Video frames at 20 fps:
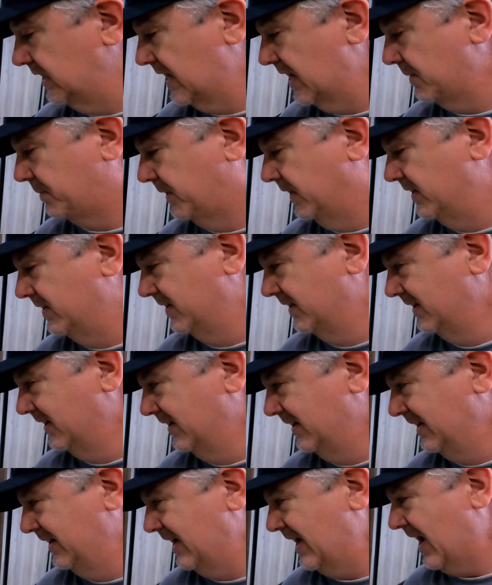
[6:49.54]
kept
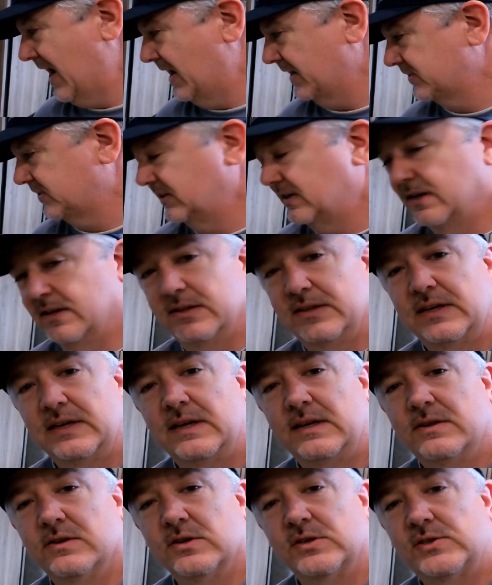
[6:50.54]
accidentally
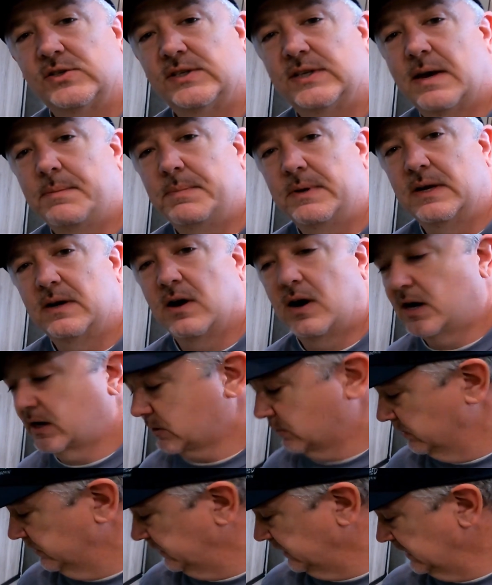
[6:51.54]
either stepping
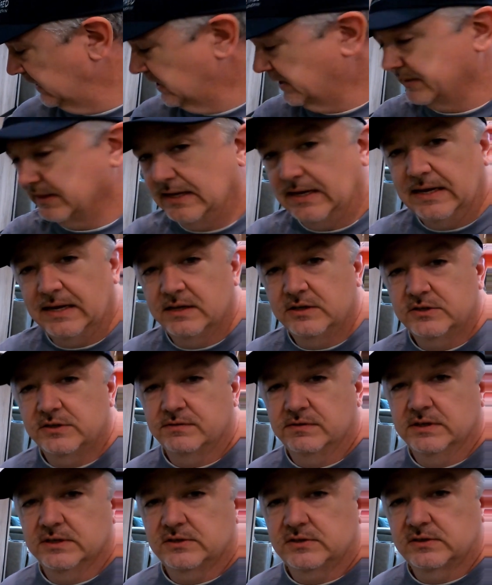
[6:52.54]
awkwardly on the edge
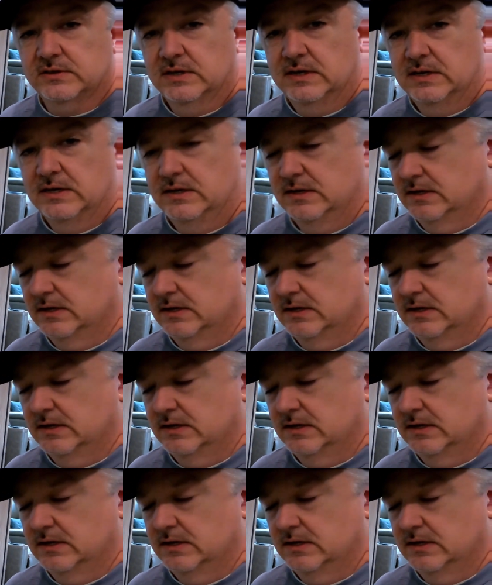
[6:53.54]
of this